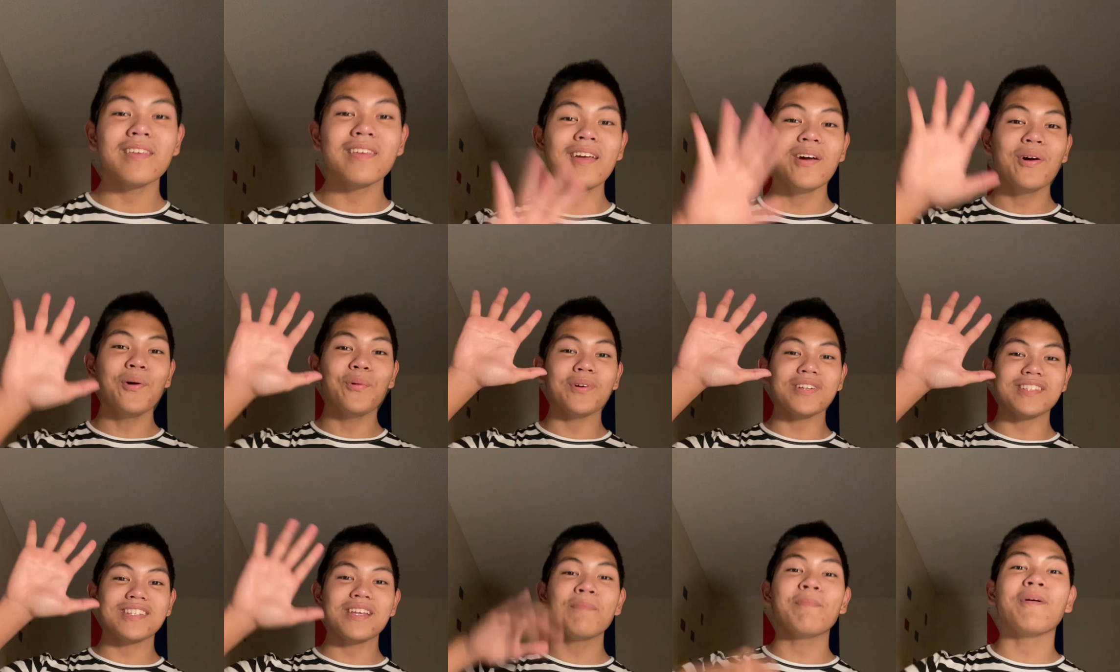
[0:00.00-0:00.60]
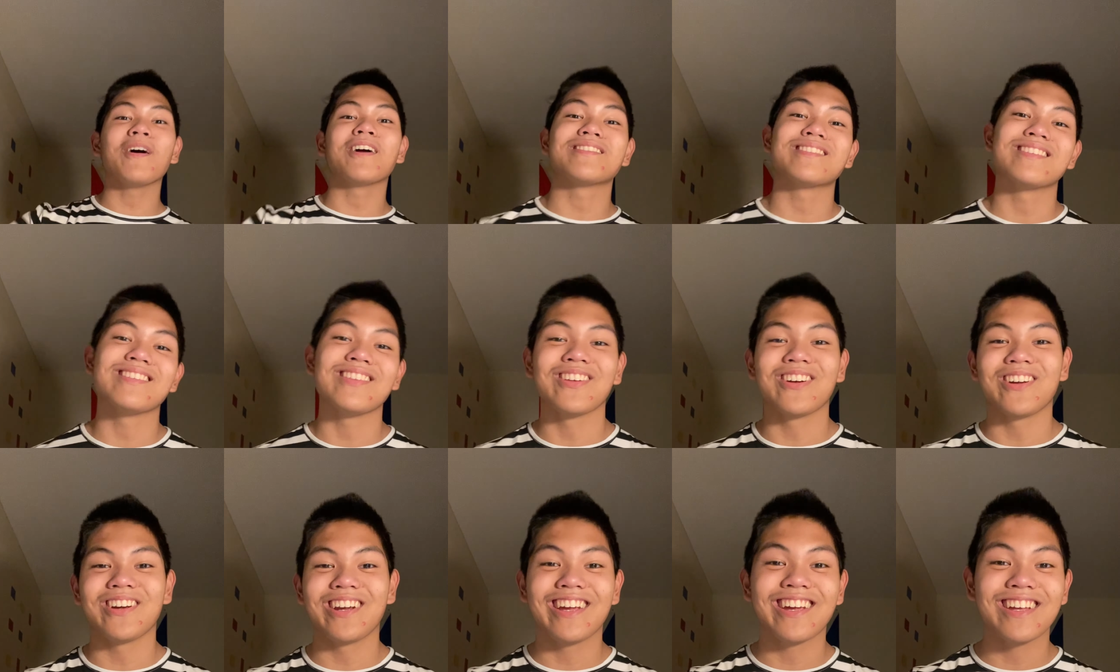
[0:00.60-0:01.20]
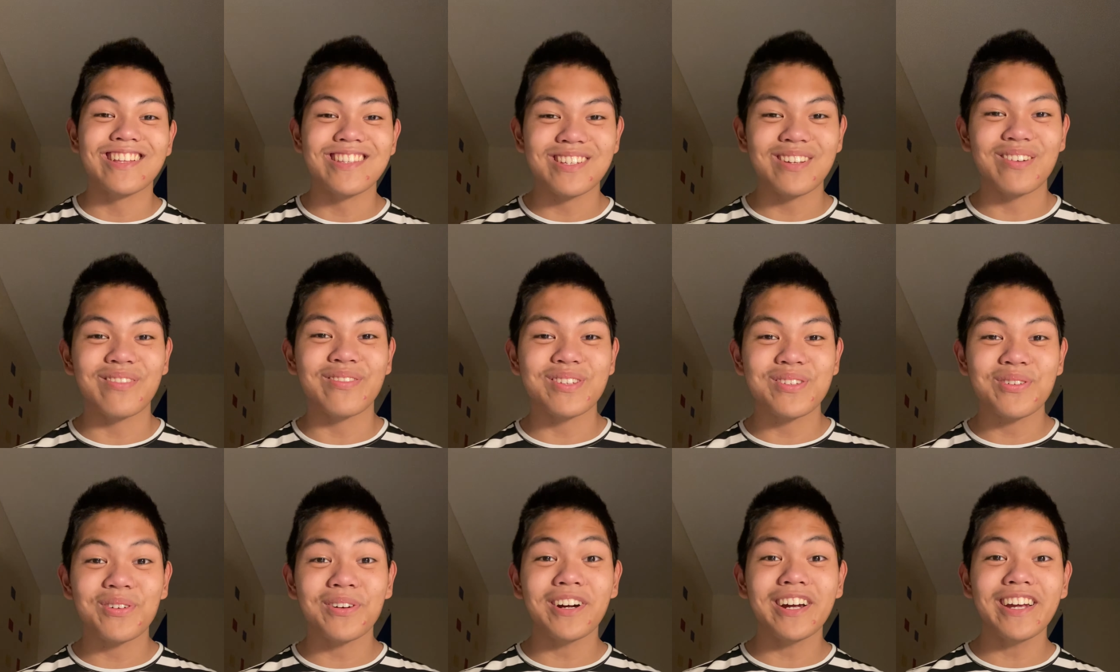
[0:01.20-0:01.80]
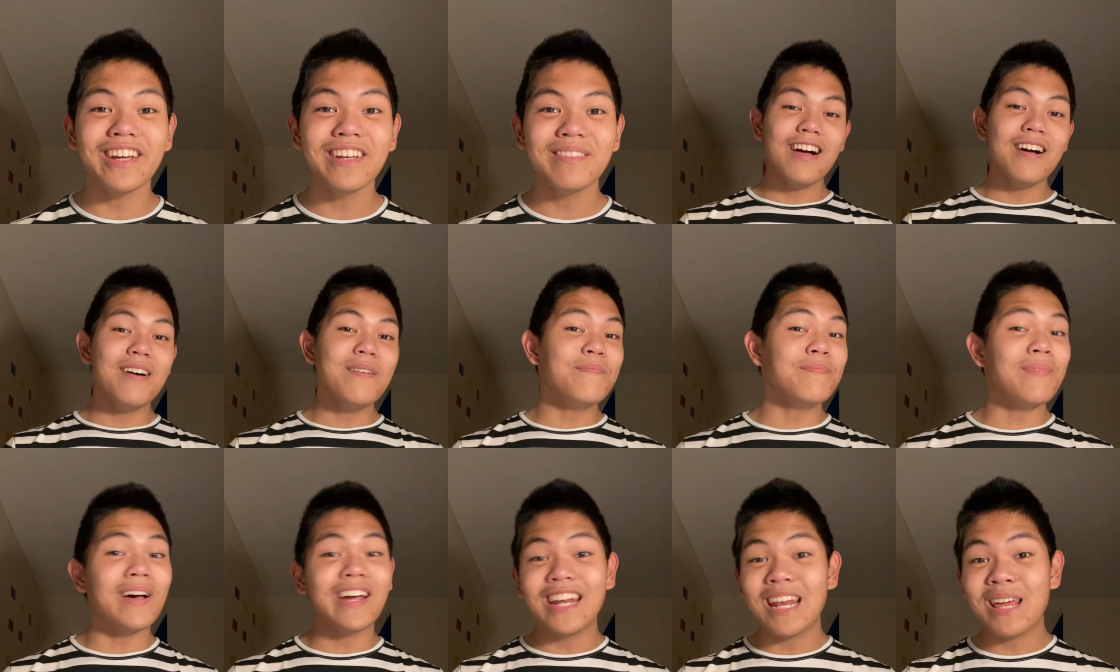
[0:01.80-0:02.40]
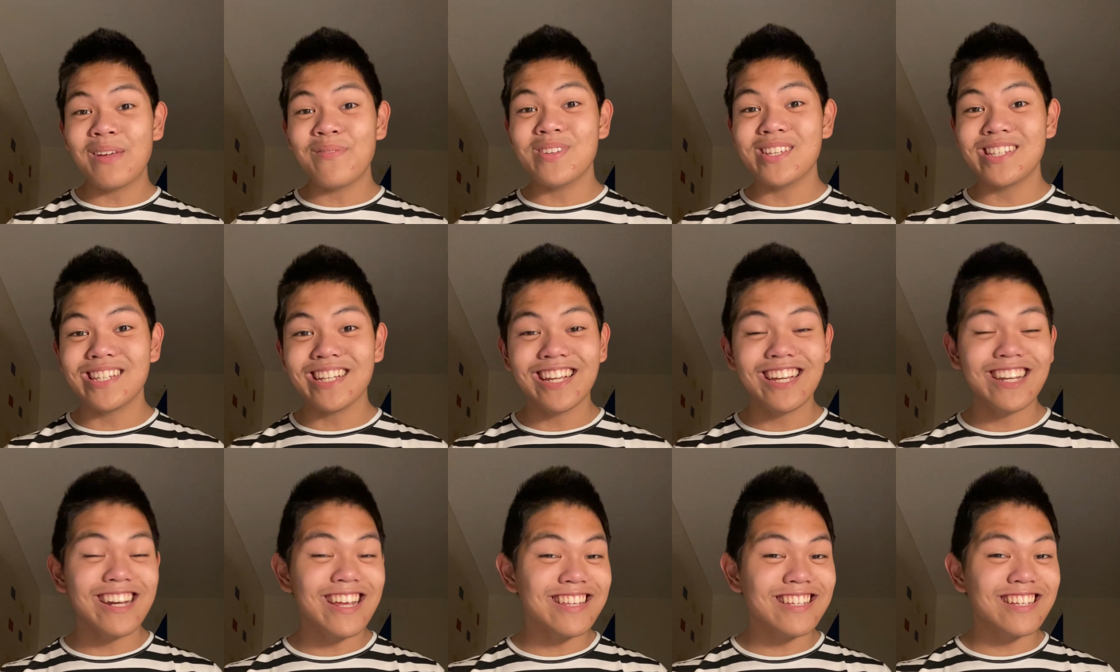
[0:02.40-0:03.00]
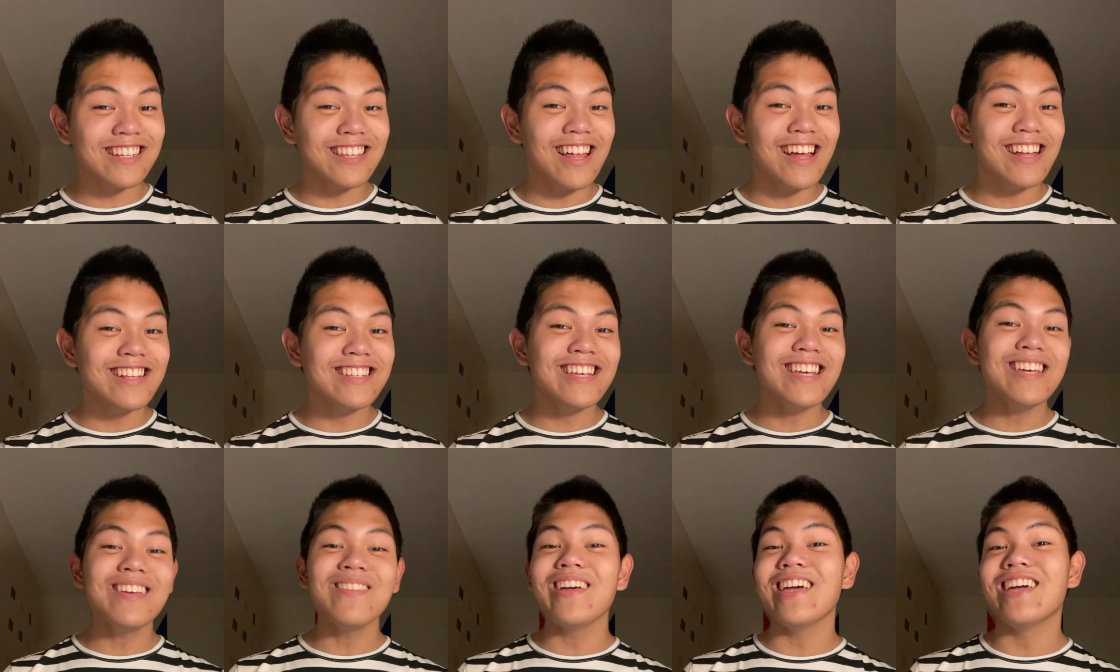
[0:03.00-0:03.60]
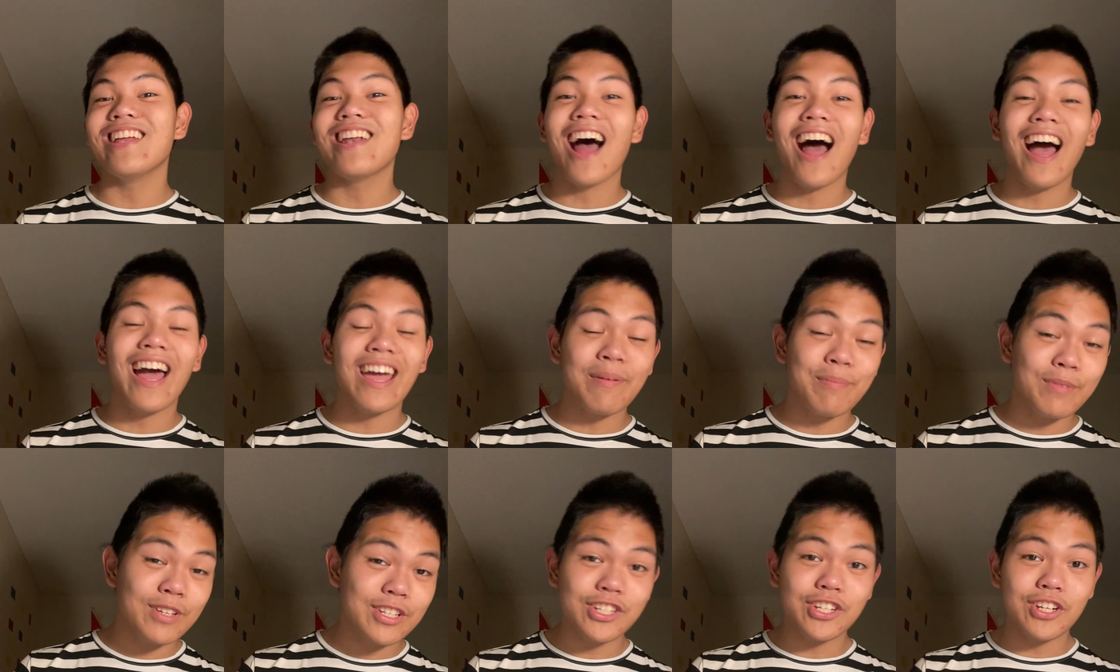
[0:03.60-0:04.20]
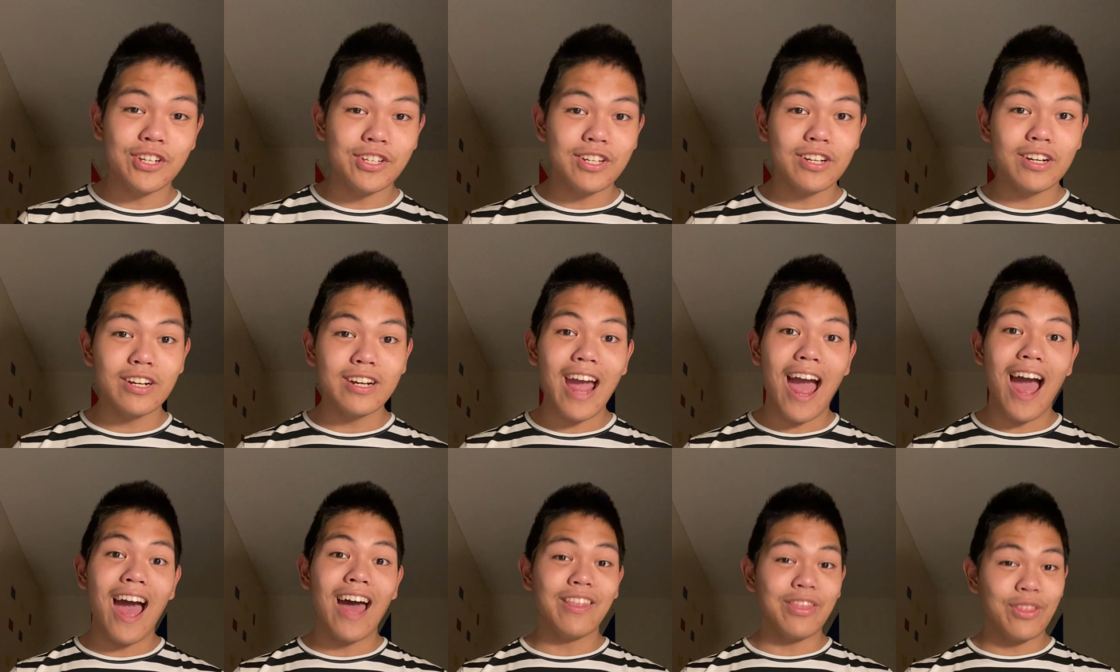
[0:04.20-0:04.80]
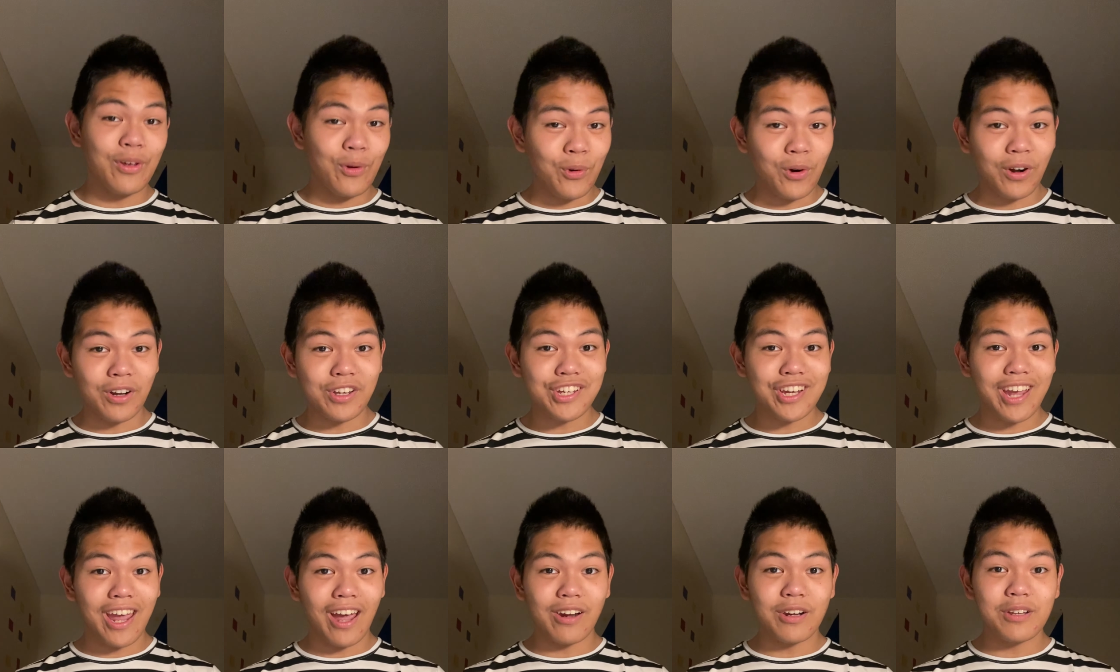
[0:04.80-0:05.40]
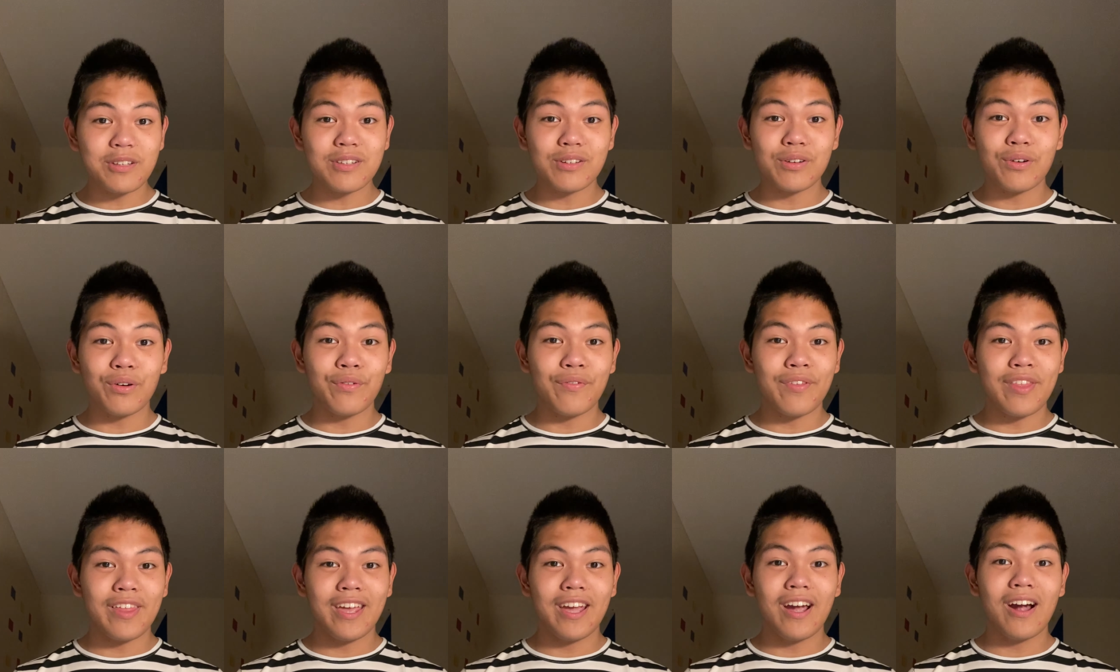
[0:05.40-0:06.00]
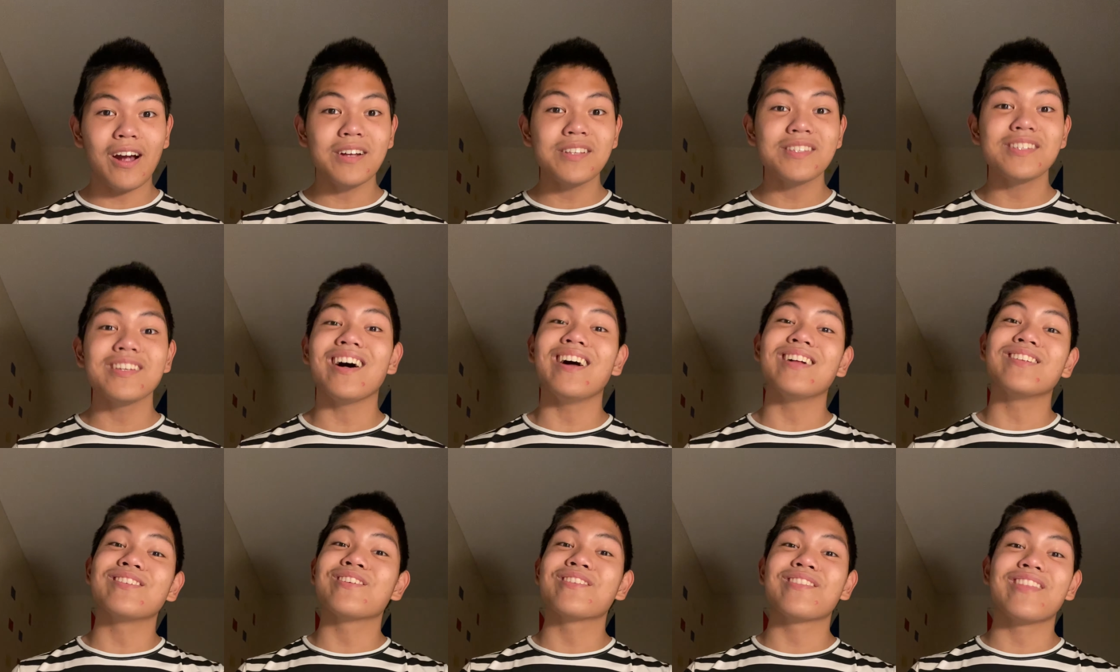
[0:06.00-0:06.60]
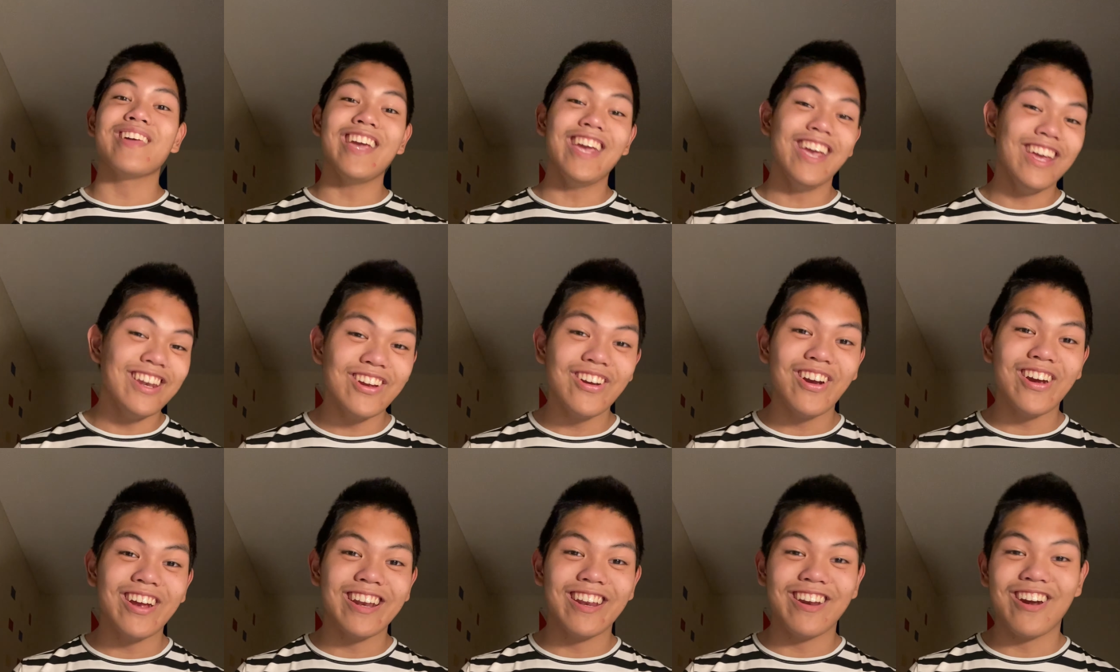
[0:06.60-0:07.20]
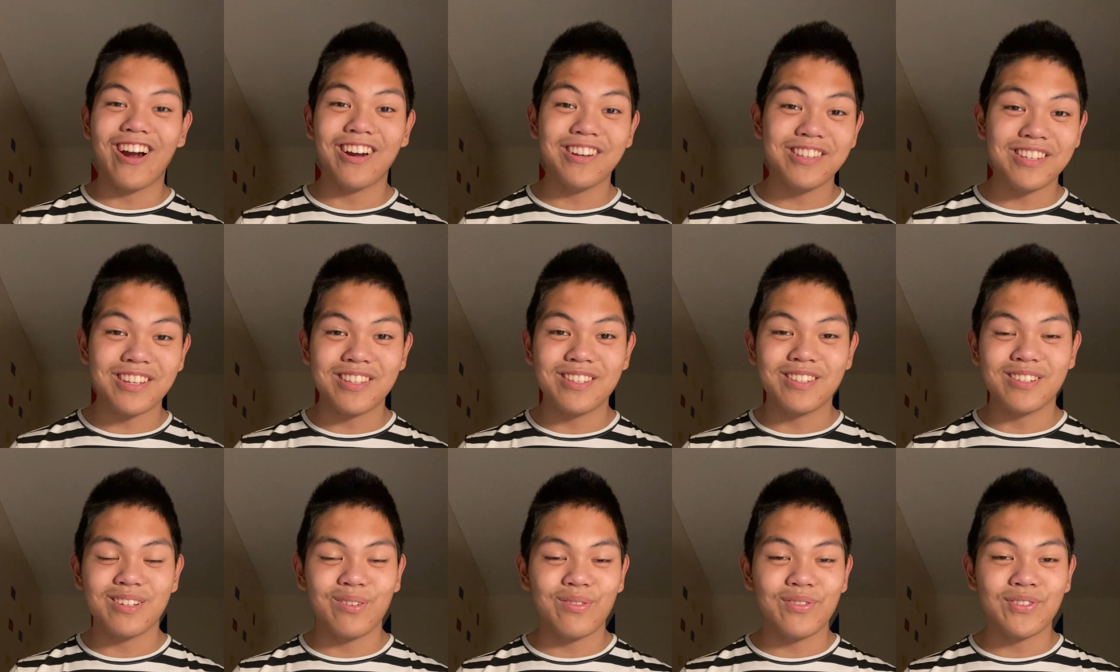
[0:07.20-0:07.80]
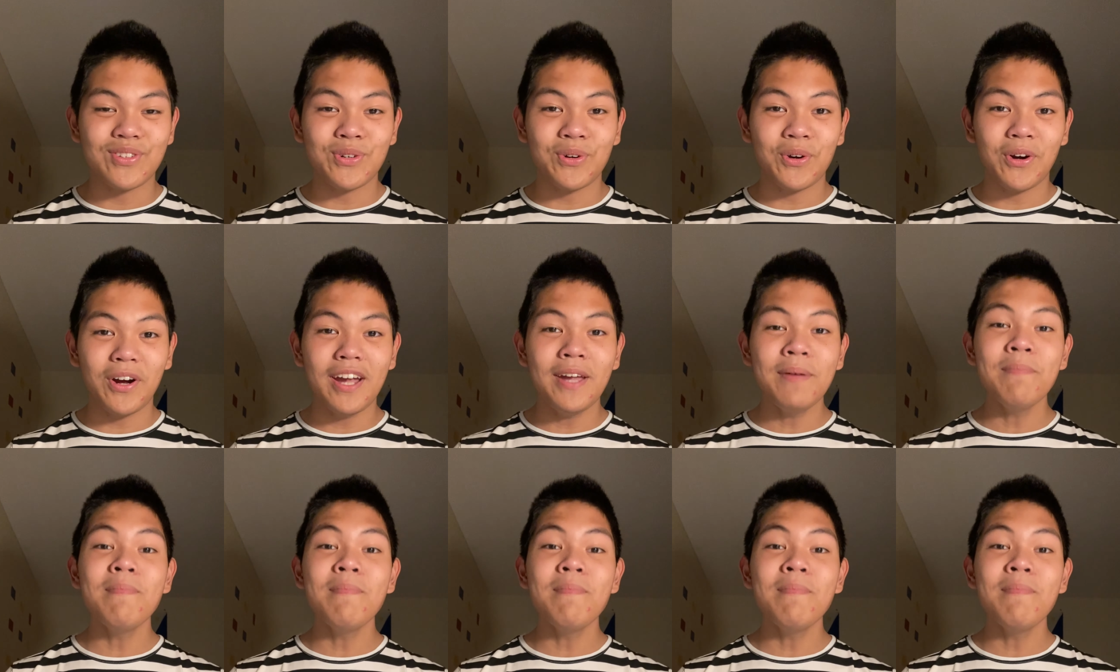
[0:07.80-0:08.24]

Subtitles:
What's up, Arts and Learning Conservatory? My name is Ian Escalante, and I am a junior at the Orange County School of the Arts under the Integrated Arts Conservatory.